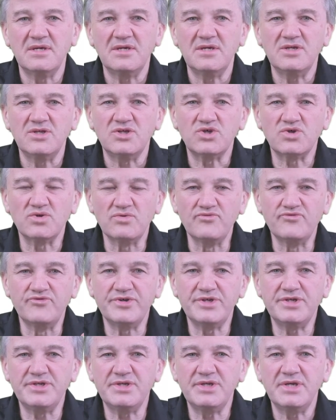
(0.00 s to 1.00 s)

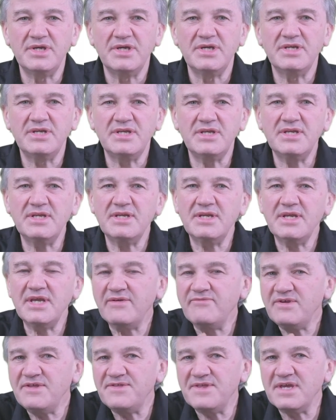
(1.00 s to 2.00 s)
children,
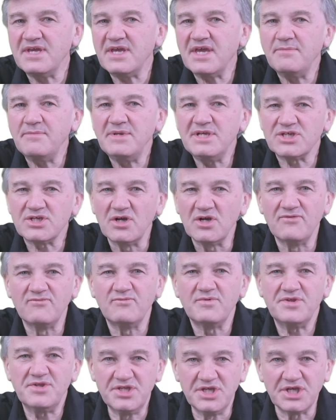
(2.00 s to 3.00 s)
everything can be solved
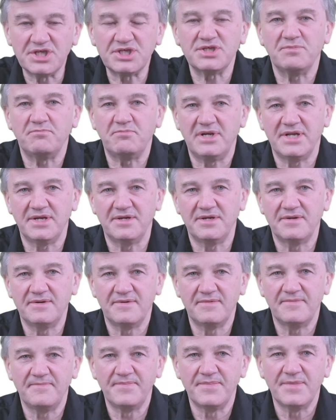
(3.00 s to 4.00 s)
with discipline.
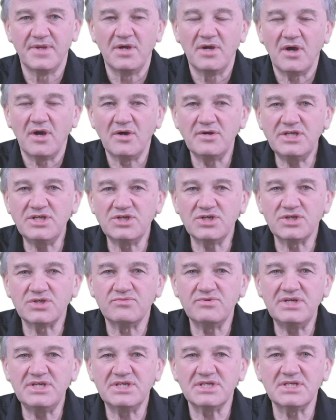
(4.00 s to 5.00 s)
Only just
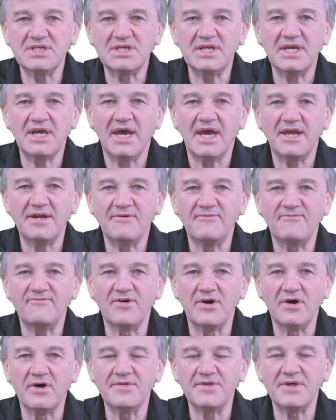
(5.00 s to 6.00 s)
recently, I had a
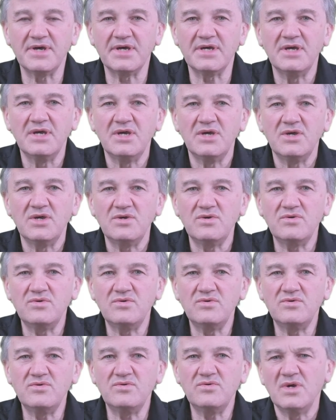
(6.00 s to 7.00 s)
father
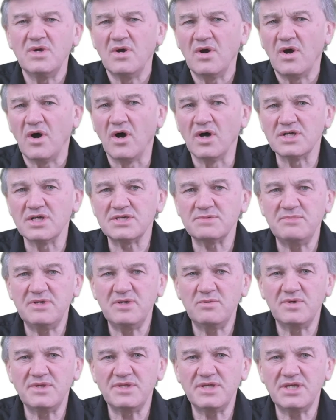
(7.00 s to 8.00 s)
who asked me
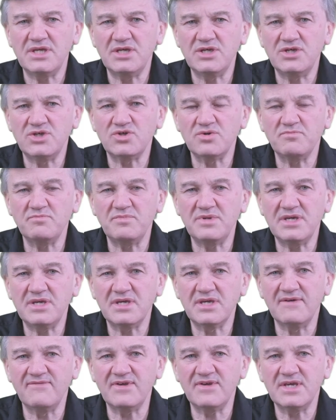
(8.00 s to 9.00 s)
whether he should be
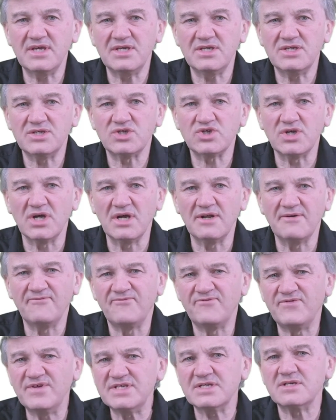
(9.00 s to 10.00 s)
giving his child
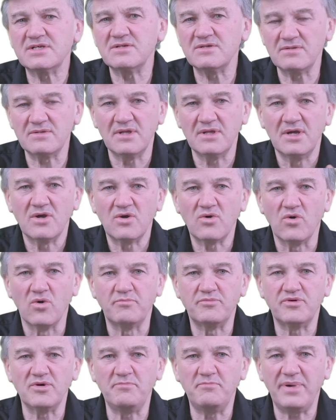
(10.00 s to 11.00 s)
physical
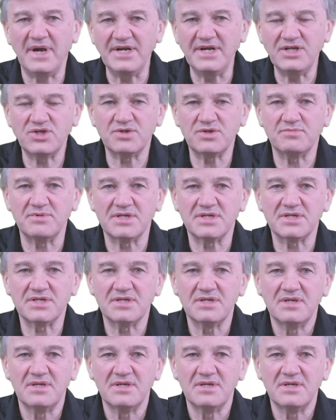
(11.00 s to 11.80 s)
corporal punishment.